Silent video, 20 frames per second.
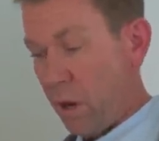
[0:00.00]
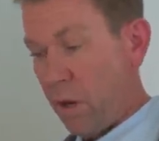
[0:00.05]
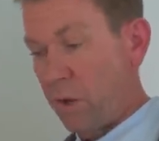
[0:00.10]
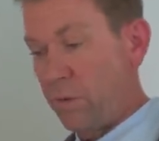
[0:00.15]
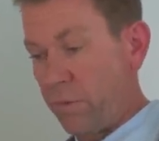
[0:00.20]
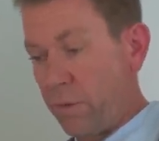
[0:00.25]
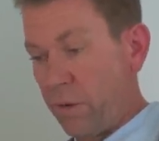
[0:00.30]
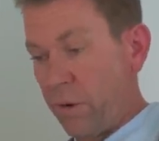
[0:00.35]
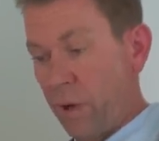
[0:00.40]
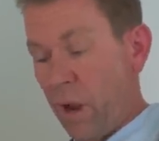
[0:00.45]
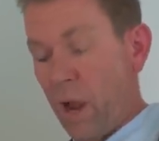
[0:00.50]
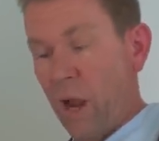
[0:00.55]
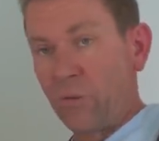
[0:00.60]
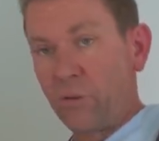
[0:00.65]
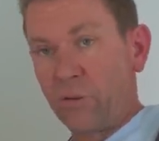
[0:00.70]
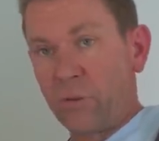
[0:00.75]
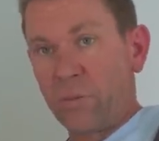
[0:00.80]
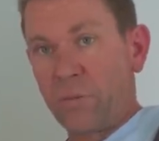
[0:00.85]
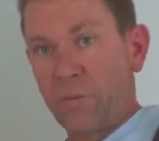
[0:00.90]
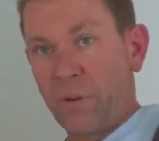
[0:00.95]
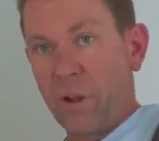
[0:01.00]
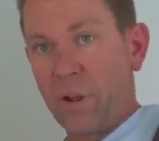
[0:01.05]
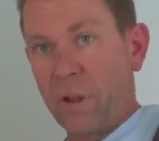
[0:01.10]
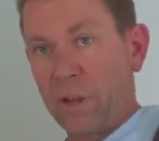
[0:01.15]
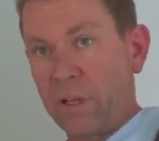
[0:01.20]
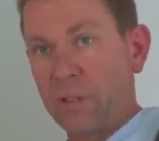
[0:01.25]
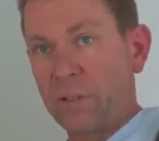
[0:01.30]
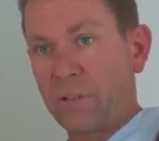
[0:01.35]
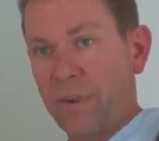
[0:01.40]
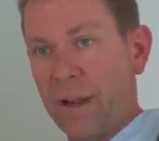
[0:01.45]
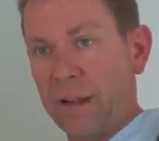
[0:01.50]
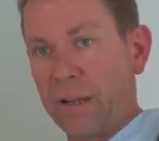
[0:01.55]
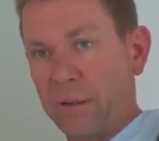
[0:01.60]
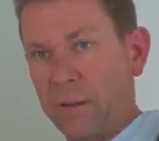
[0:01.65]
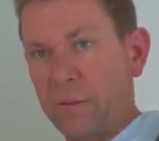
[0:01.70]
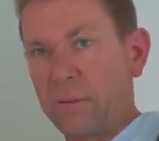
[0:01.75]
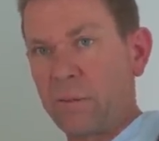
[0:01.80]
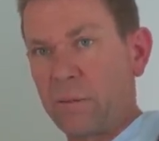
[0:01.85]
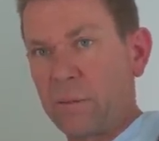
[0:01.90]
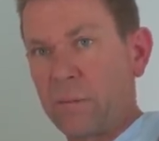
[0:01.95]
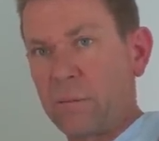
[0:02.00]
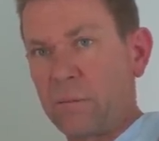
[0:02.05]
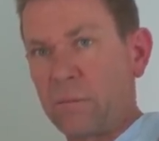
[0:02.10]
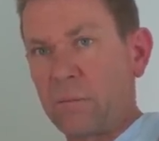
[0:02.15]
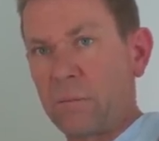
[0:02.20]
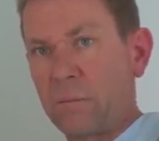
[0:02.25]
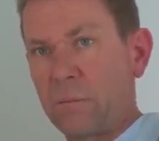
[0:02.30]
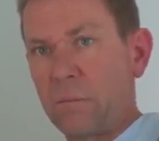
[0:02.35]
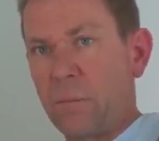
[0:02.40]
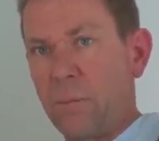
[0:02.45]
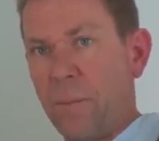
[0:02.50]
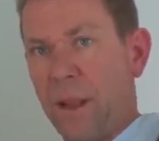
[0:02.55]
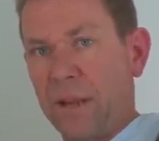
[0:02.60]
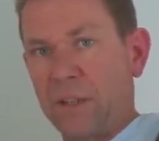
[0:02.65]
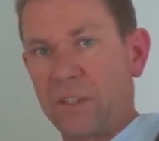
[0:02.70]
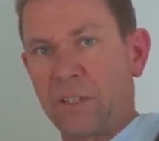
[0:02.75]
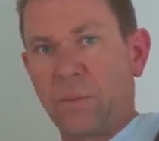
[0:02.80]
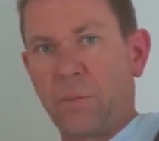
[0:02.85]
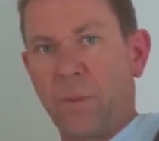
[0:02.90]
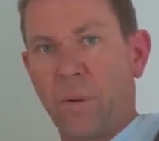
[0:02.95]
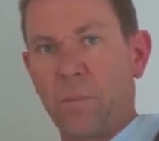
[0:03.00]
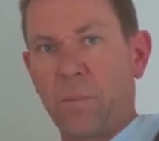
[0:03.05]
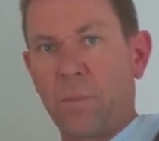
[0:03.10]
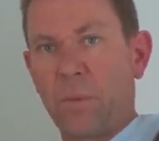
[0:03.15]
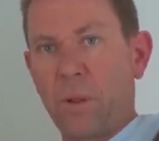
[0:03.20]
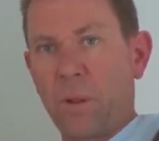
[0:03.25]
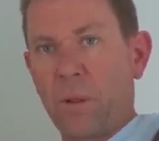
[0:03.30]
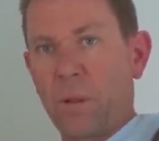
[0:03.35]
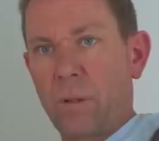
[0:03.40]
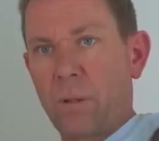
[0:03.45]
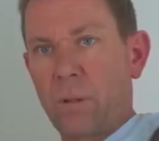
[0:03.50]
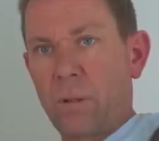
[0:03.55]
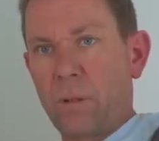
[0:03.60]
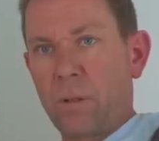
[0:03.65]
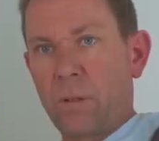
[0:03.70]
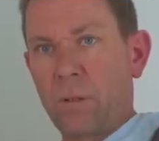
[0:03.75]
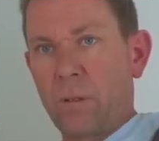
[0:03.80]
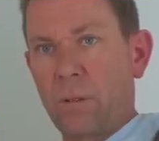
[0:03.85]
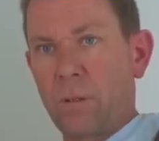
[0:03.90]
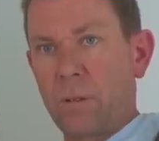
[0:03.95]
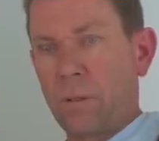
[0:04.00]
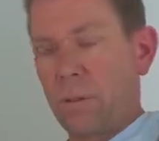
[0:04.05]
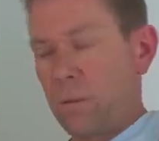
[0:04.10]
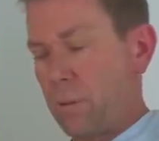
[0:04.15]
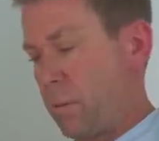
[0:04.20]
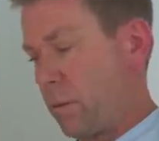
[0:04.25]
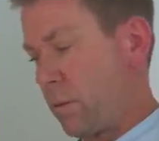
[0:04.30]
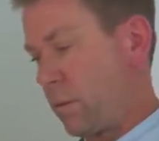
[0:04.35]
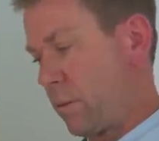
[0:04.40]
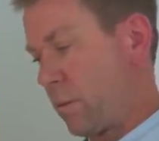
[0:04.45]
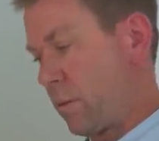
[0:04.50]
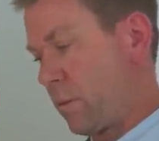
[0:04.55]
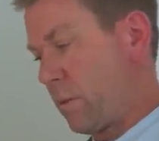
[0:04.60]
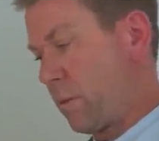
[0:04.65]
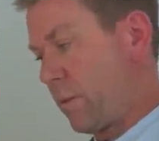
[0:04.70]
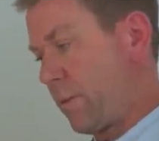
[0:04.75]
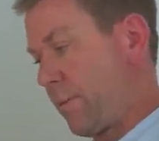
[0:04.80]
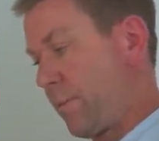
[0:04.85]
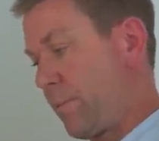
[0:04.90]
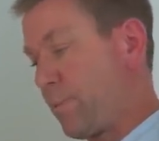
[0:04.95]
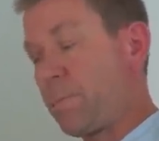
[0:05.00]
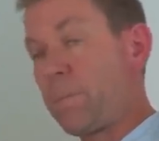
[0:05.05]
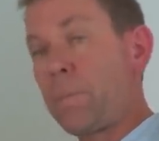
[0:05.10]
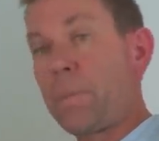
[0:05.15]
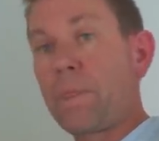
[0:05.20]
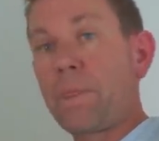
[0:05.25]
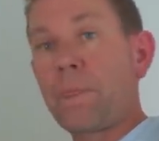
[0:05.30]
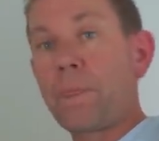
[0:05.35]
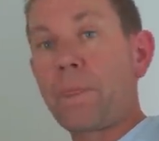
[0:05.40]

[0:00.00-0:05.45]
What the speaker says: are 130s around maximum. Yeah. And there is an app.